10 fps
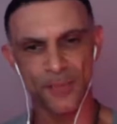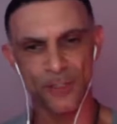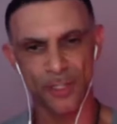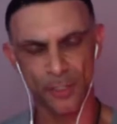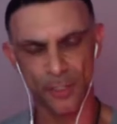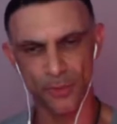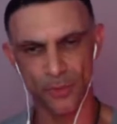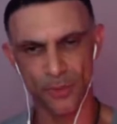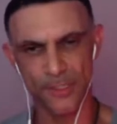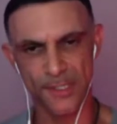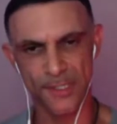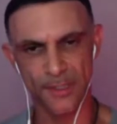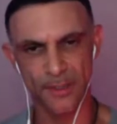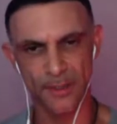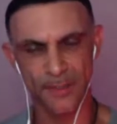like I was.
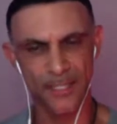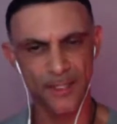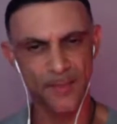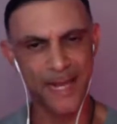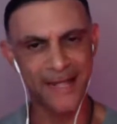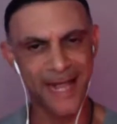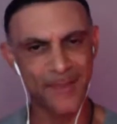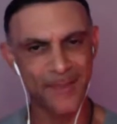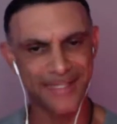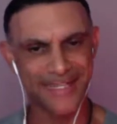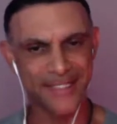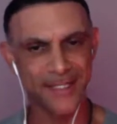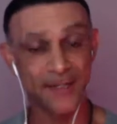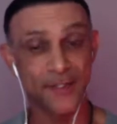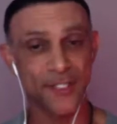Now, the bad habit is that
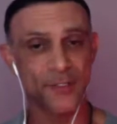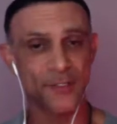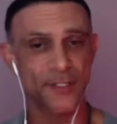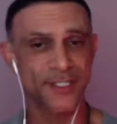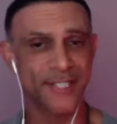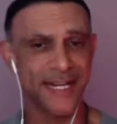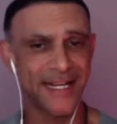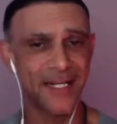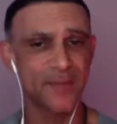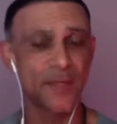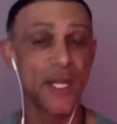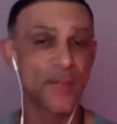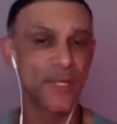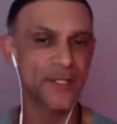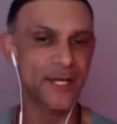I stayed in it
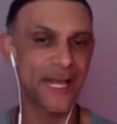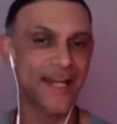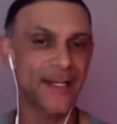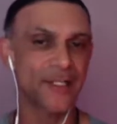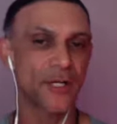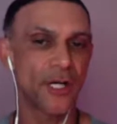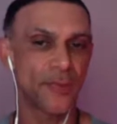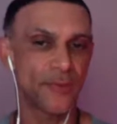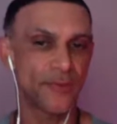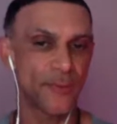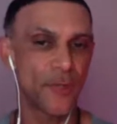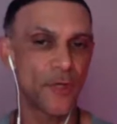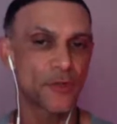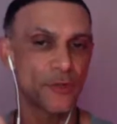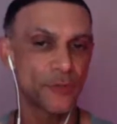because I had a type of
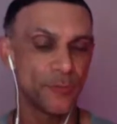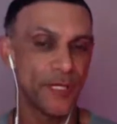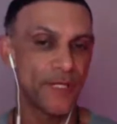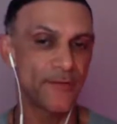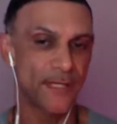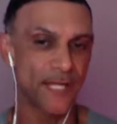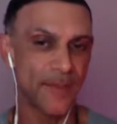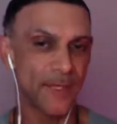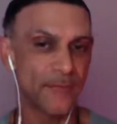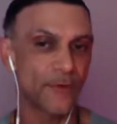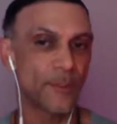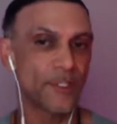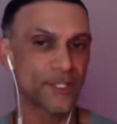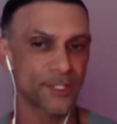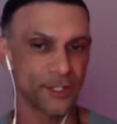emotional benefit coming from it
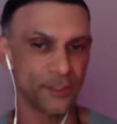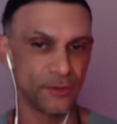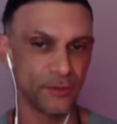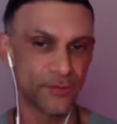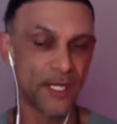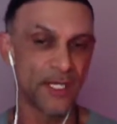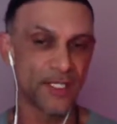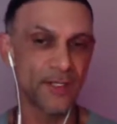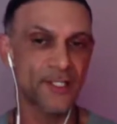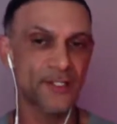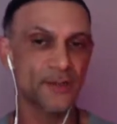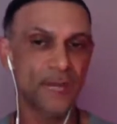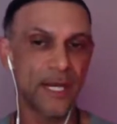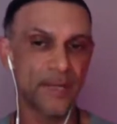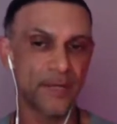still. So it still
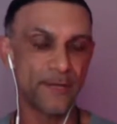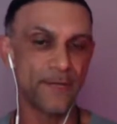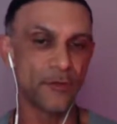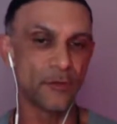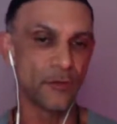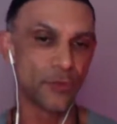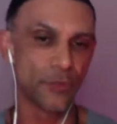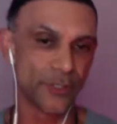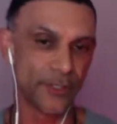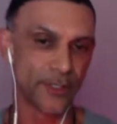made me feel good.